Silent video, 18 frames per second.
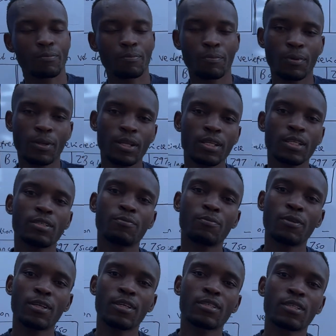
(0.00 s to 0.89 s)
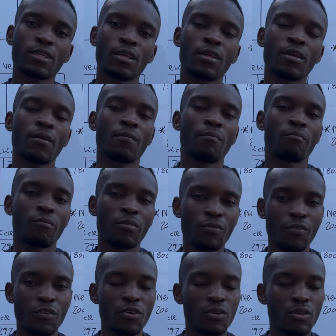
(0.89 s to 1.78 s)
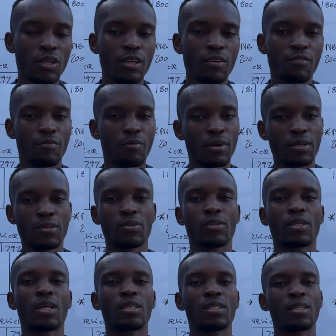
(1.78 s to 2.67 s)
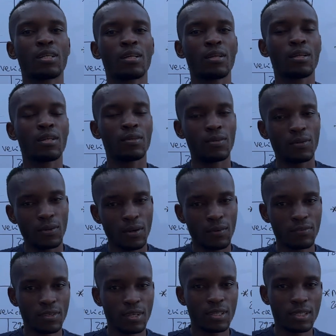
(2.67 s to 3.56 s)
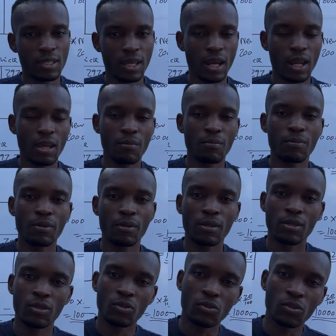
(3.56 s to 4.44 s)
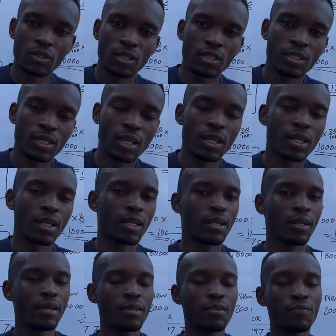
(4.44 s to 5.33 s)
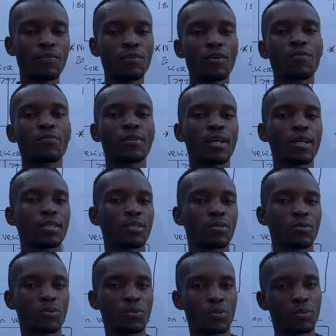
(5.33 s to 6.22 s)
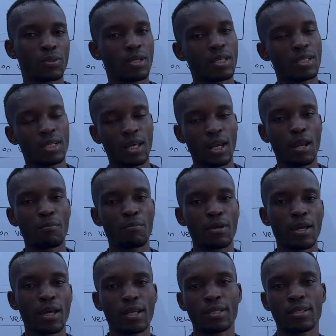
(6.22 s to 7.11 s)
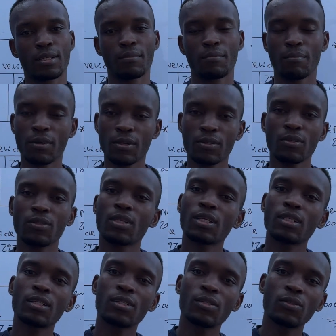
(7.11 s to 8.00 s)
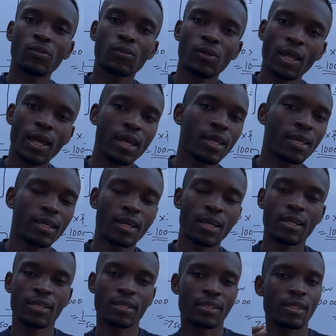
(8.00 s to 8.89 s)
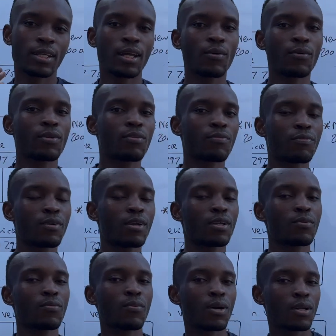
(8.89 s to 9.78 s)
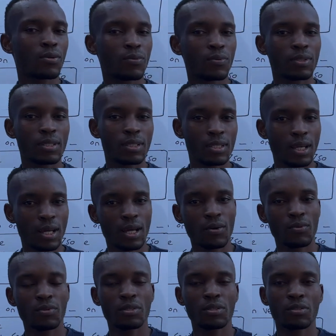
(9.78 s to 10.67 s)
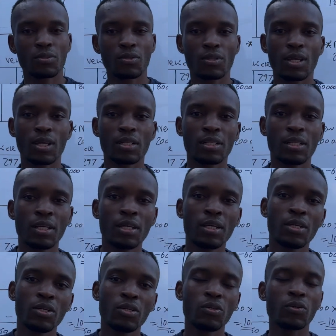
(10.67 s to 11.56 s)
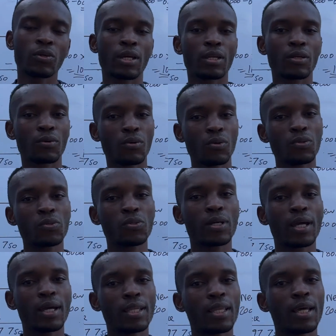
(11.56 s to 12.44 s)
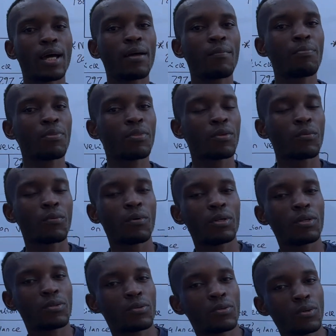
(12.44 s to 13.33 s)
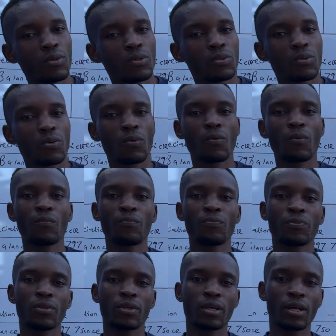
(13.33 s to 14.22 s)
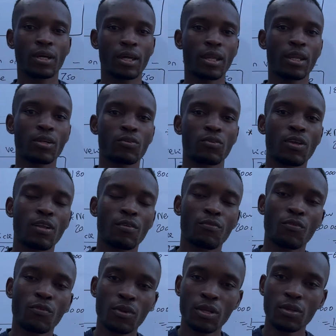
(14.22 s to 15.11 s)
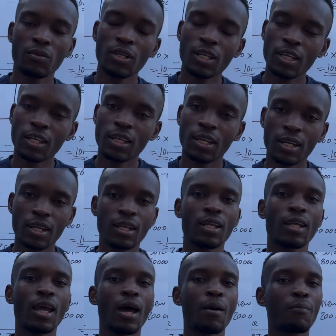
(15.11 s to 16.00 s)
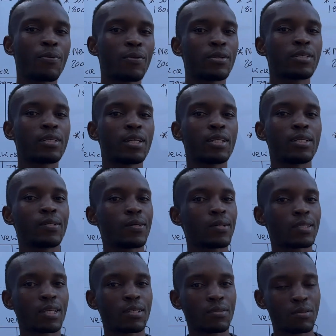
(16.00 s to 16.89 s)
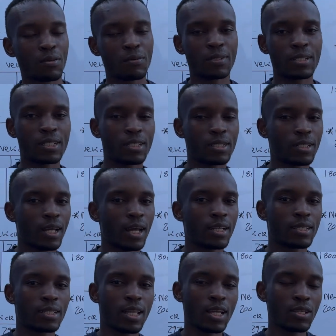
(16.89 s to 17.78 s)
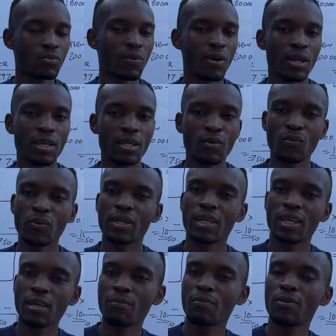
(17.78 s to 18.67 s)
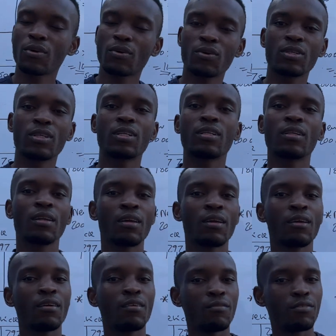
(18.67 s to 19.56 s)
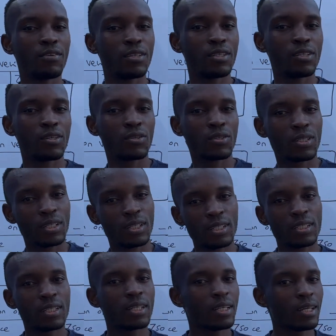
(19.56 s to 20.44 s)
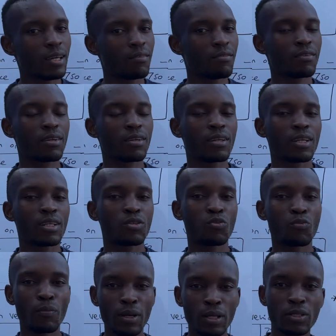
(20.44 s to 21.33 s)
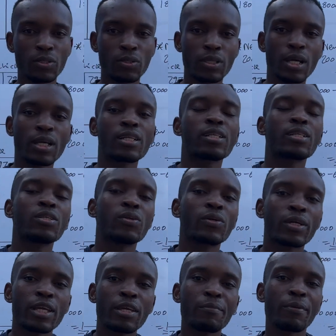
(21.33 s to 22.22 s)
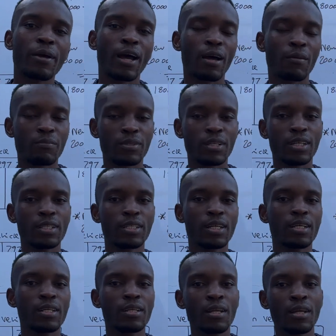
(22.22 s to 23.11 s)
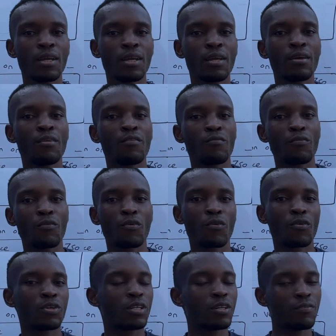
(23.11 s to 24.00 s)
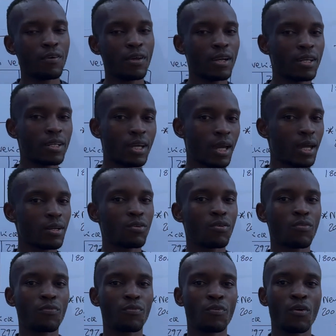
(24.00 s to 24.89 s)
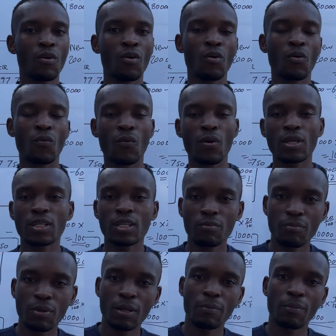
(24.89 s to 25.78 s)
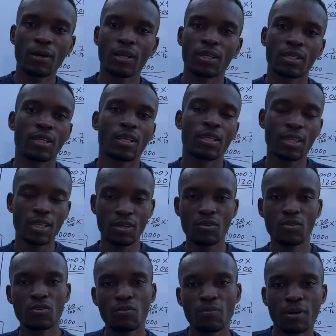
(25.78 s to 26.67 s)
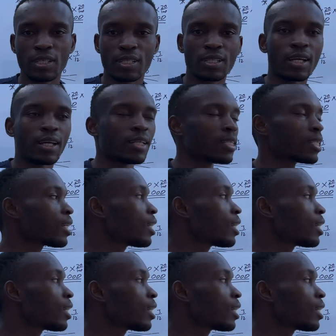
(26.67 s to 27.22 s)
Please, before you leave, make sure that you have subscribed to this channel. It's free of charge to subscribe, guys. Make sure that you like and share with friends who are doing this accounting so that you can go together when you go to grade 12. We really appreciate your subscription, guys. That's why we keep recording videos each and every day, to make sure that you keep updated for different kind of question papers. Thank you so much, guys.